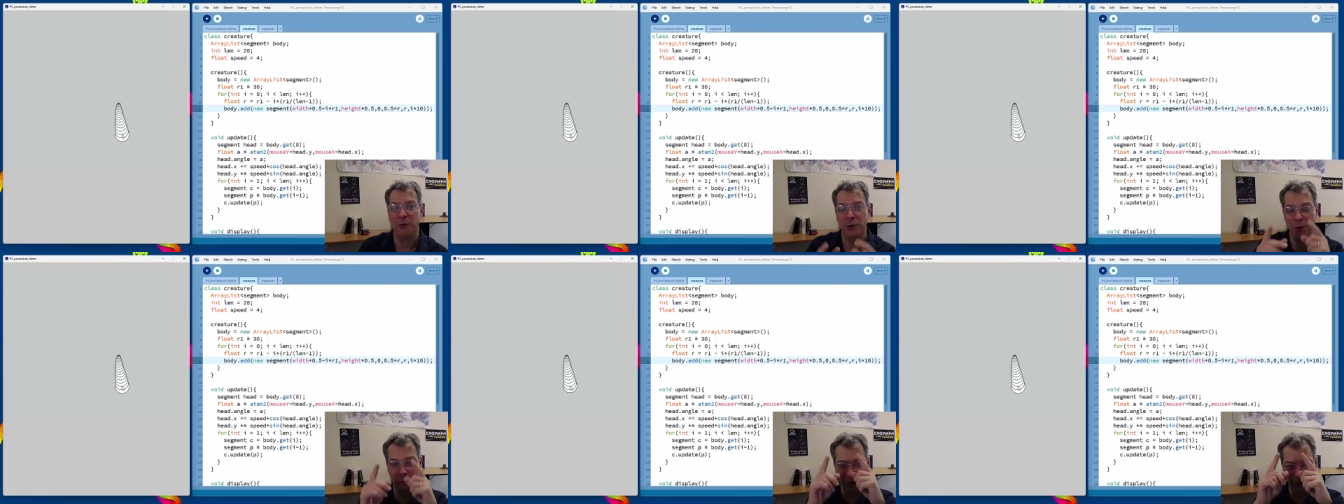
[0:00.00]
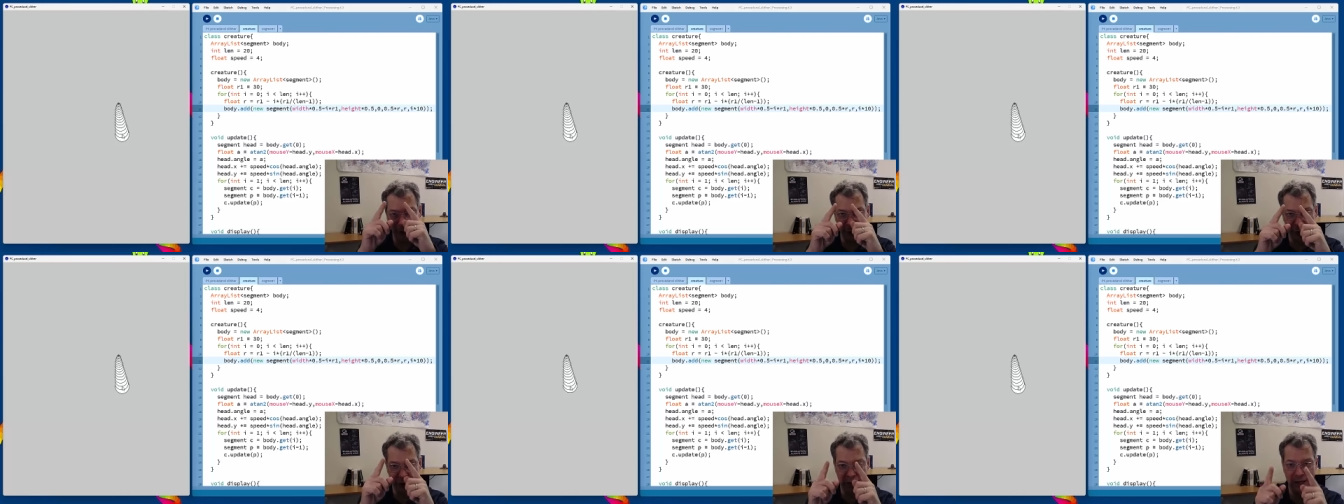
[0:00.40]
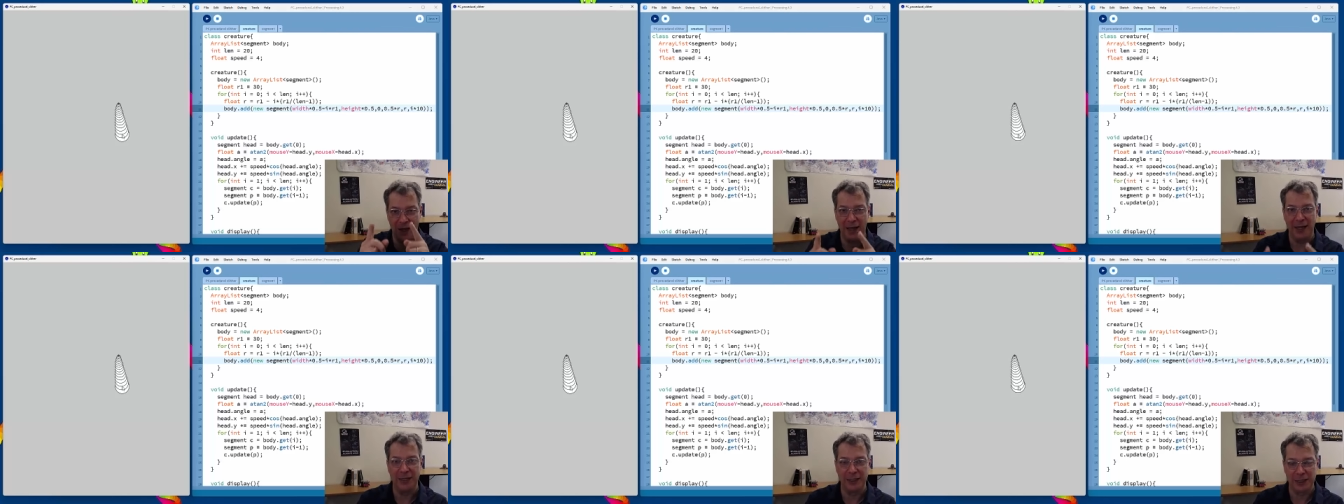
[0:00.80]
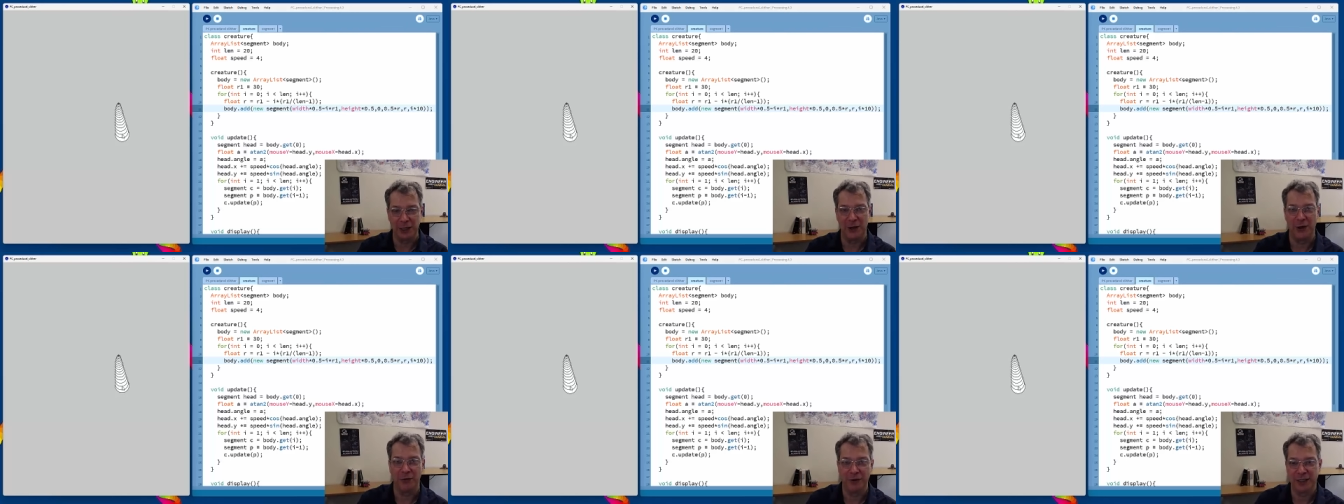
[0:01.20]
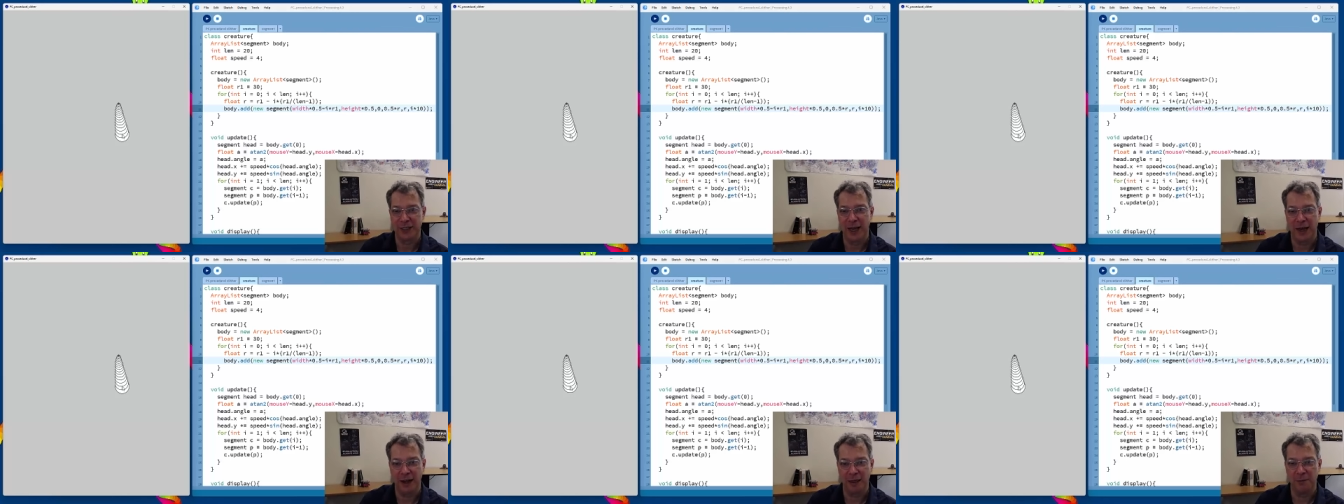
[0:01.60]
We want those lines along the
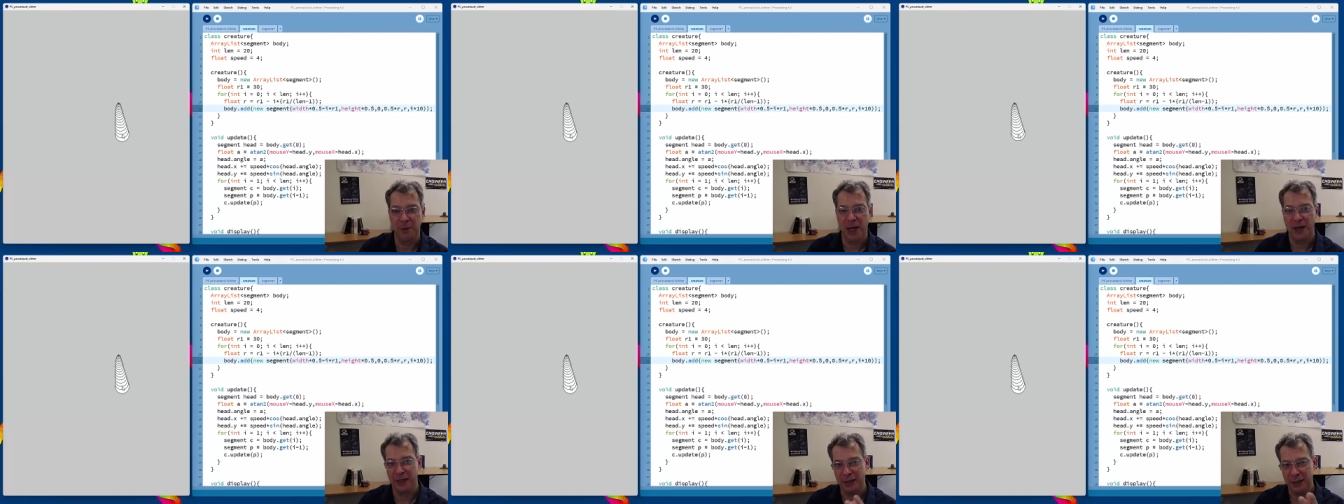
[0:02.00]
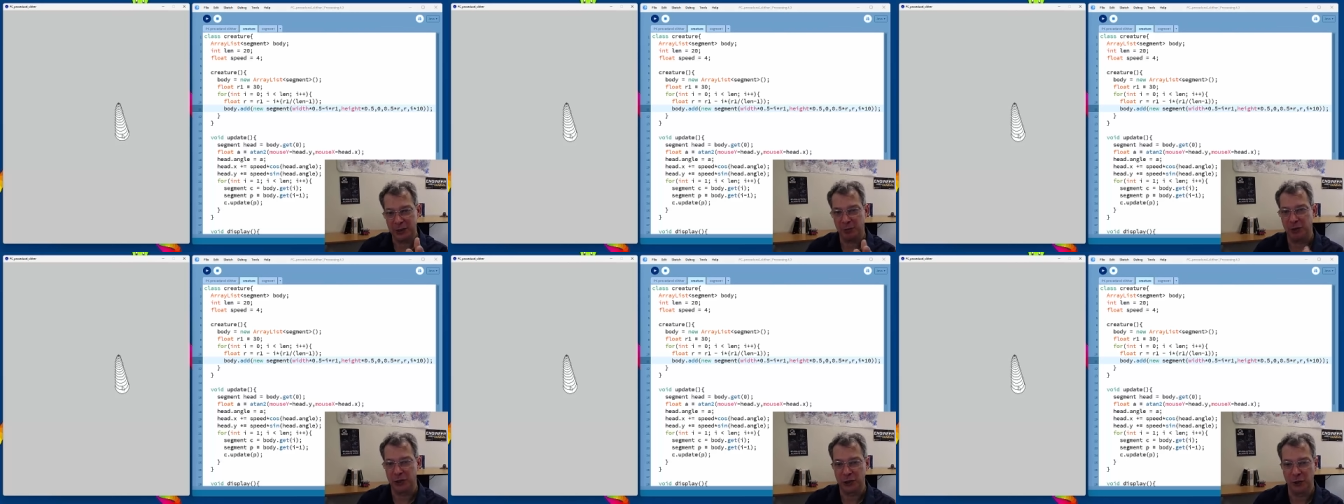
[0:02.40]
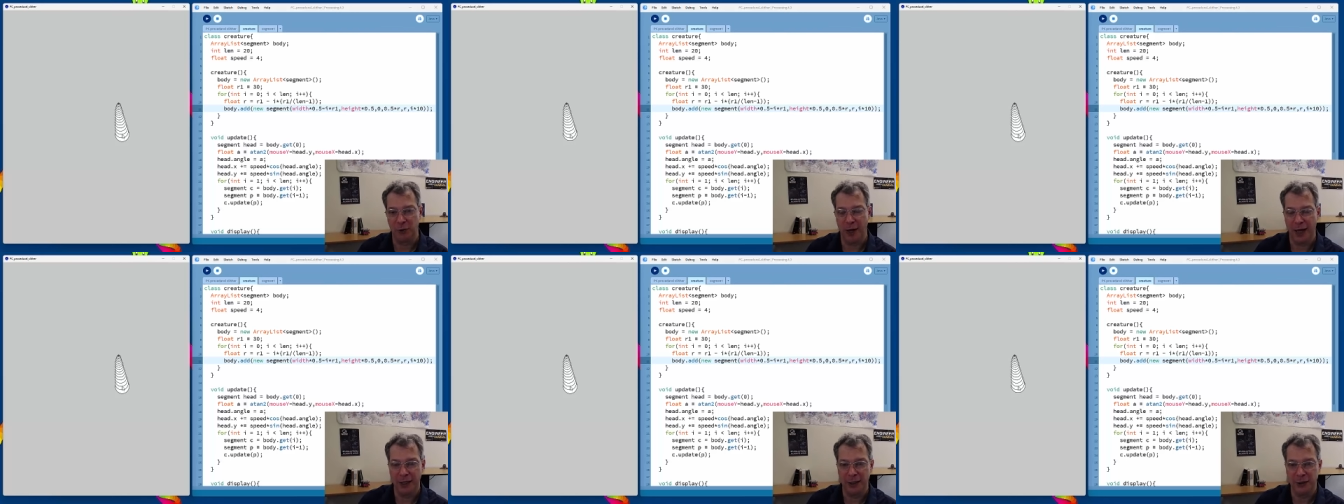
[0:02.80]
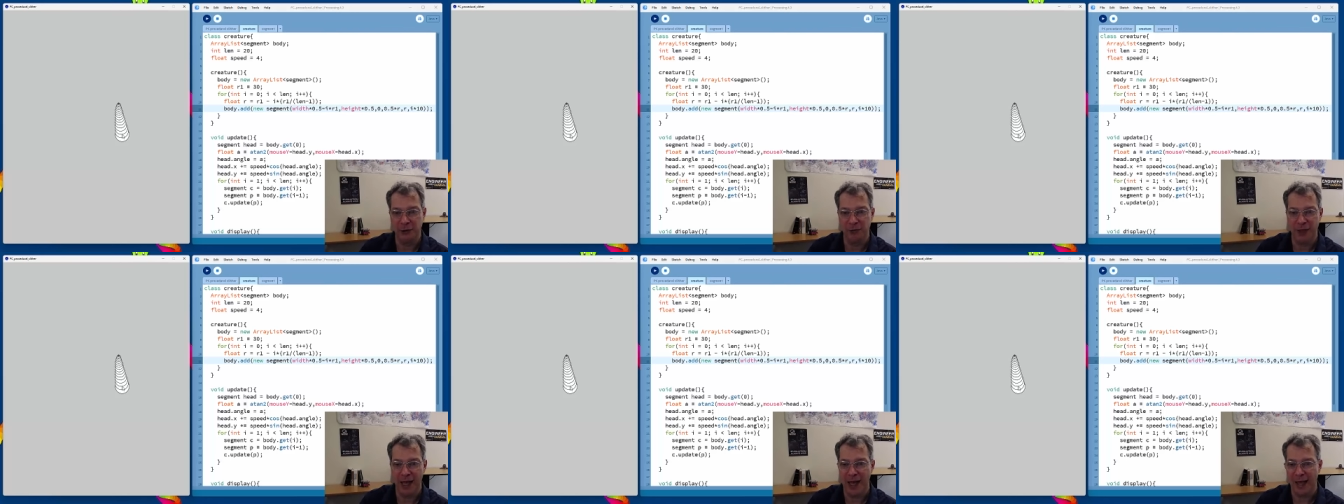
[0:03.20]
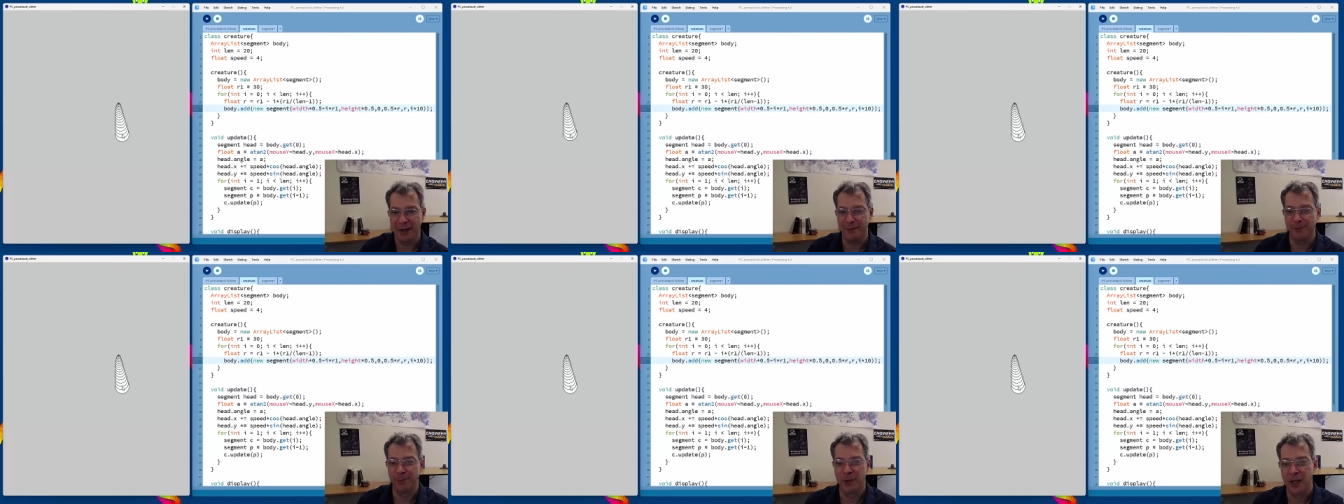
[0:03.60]
side of the body, so I'll show how to do
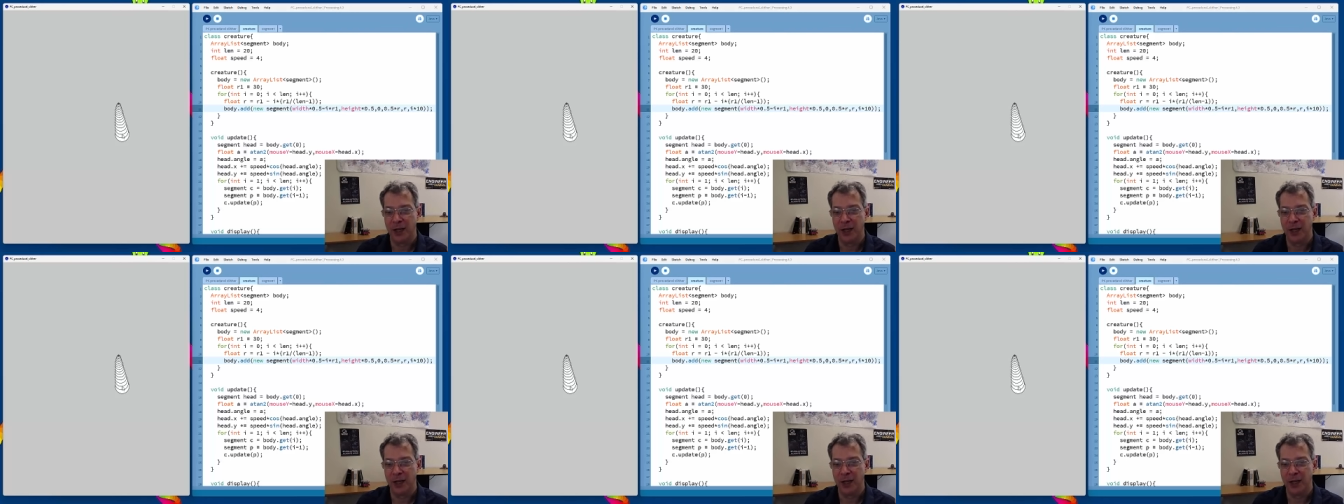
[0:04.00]
that.